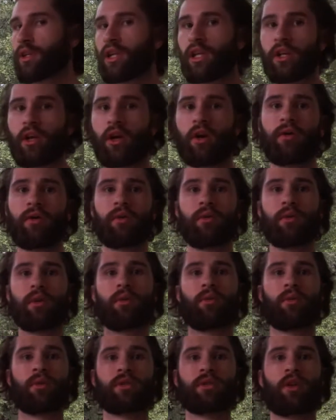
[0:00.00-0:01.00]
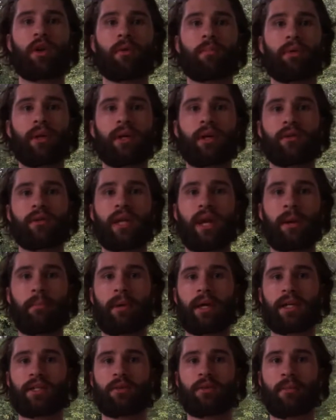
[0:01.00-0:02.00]
You know, you really want to start putting on that
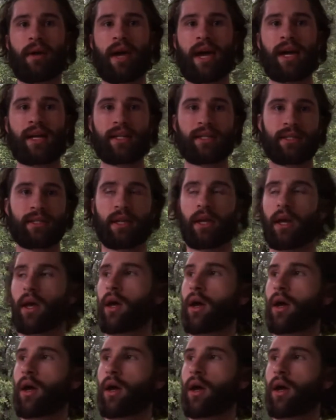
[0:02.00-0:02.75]
muscle mass.